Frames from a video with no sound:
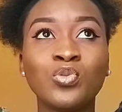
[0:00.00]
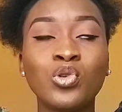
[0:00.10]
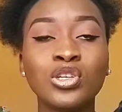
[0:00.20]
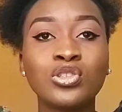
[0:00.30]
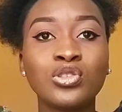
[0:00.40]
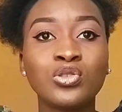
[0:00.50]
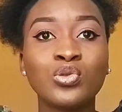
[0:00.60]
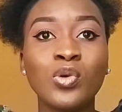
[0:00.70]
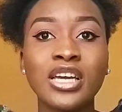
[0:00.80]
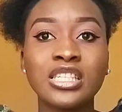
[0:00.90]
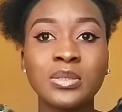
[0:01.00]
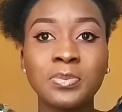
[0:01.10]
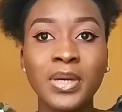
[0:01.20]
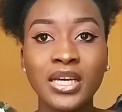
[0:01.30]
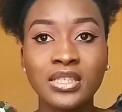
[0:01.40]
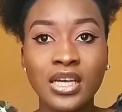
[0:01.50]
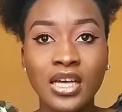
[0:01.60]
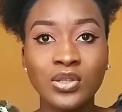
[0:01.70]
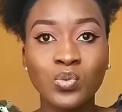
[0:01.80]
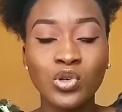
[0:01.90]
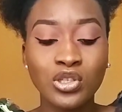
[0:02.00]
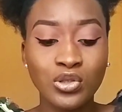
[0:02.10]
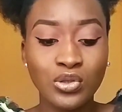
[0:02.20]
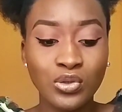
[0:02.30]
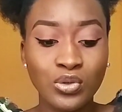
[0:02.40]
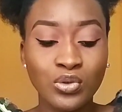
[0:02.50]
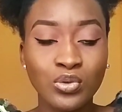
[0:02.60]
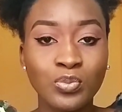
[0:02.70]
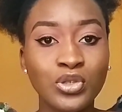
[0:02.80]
what to expect and what to